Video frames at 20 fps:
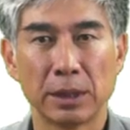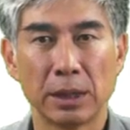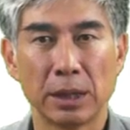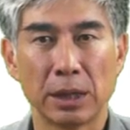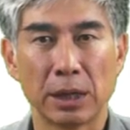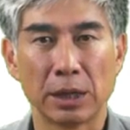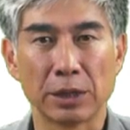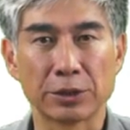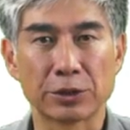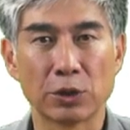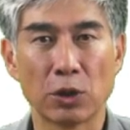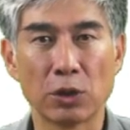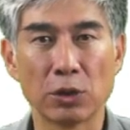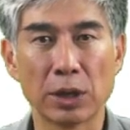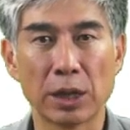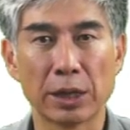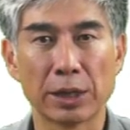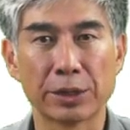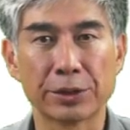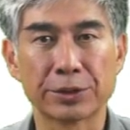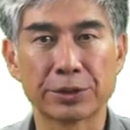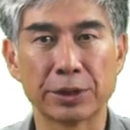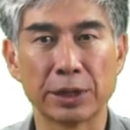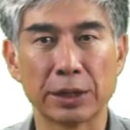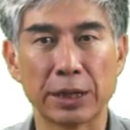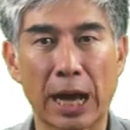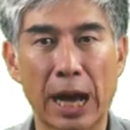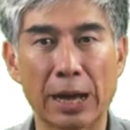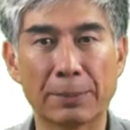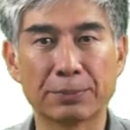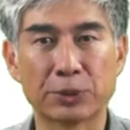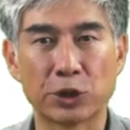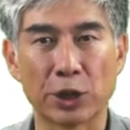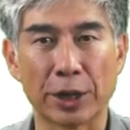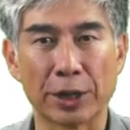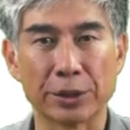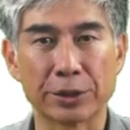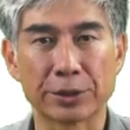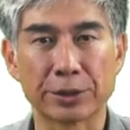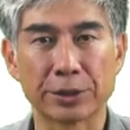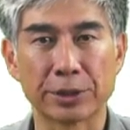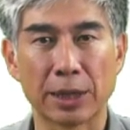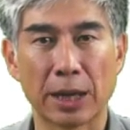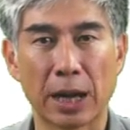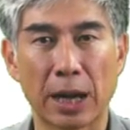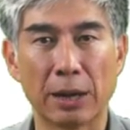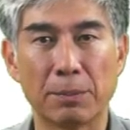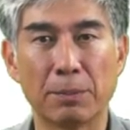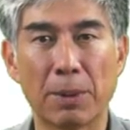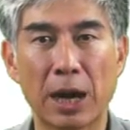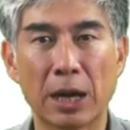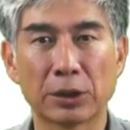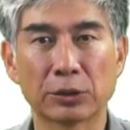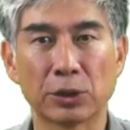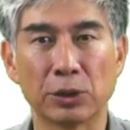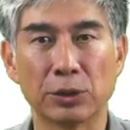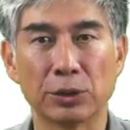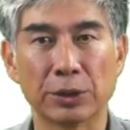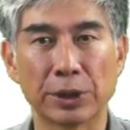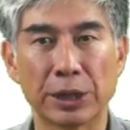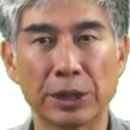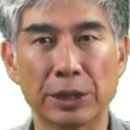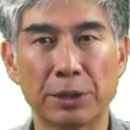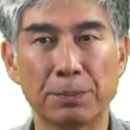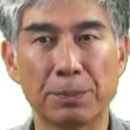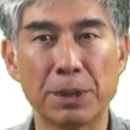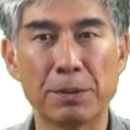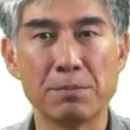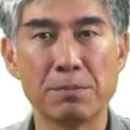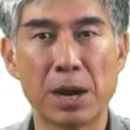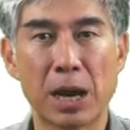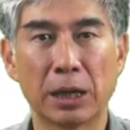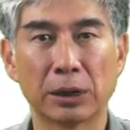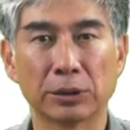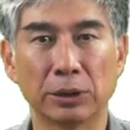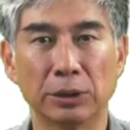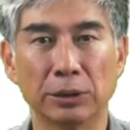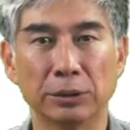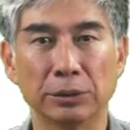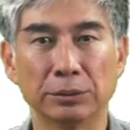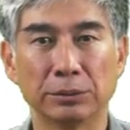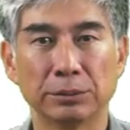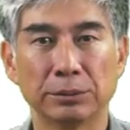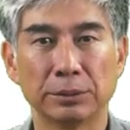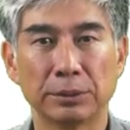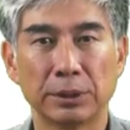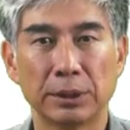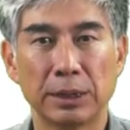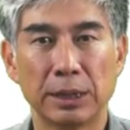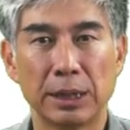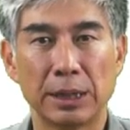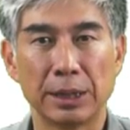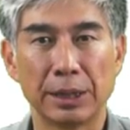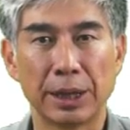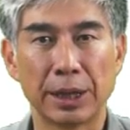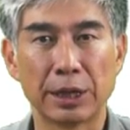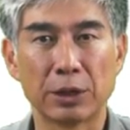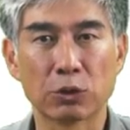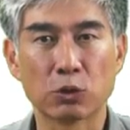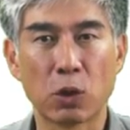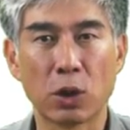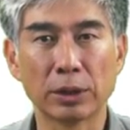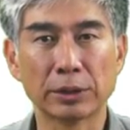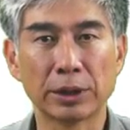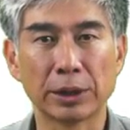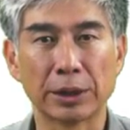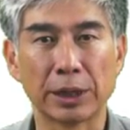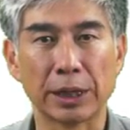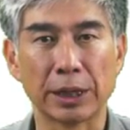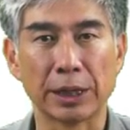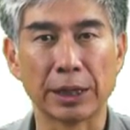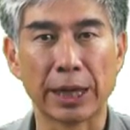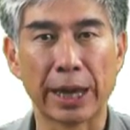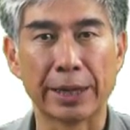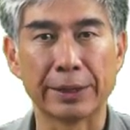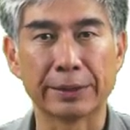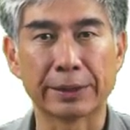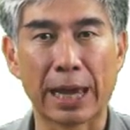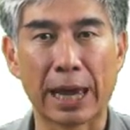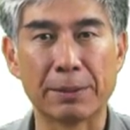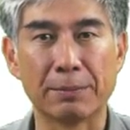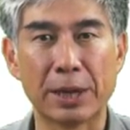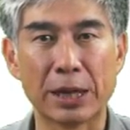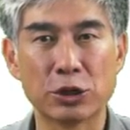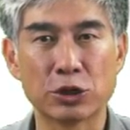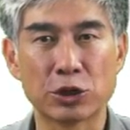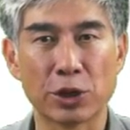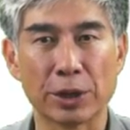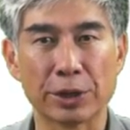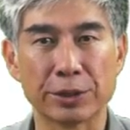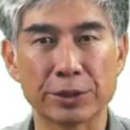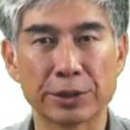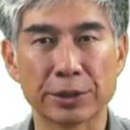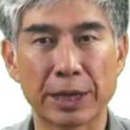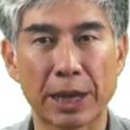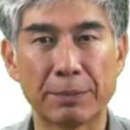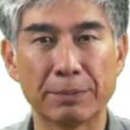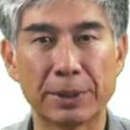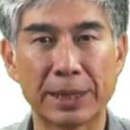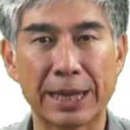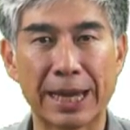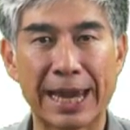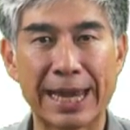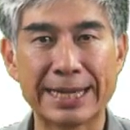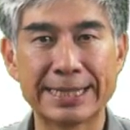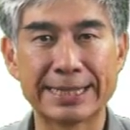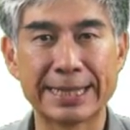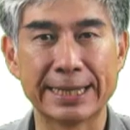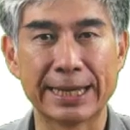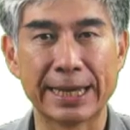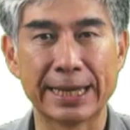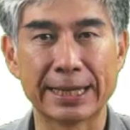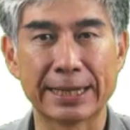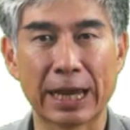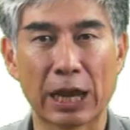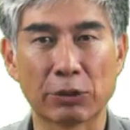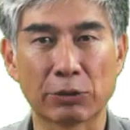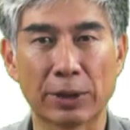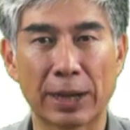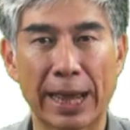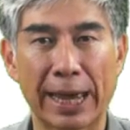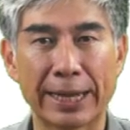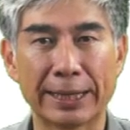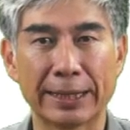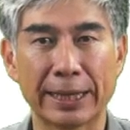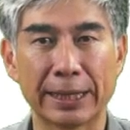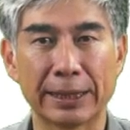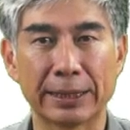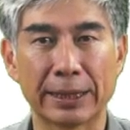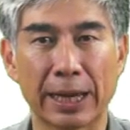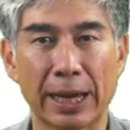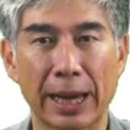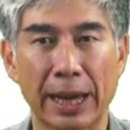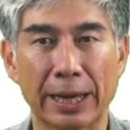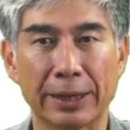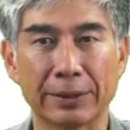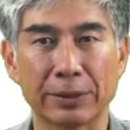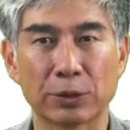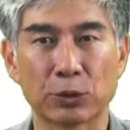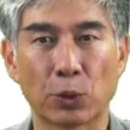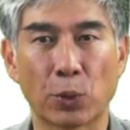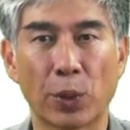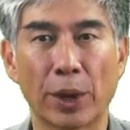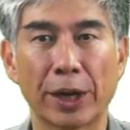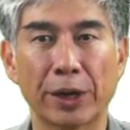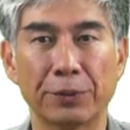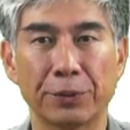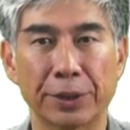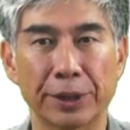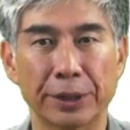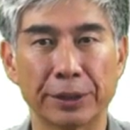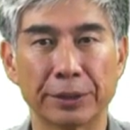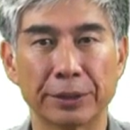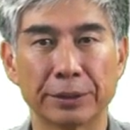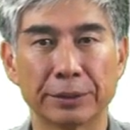As long as the objects are modeled in a BIM model, their quantity and dimensions can be easily calculated and queried.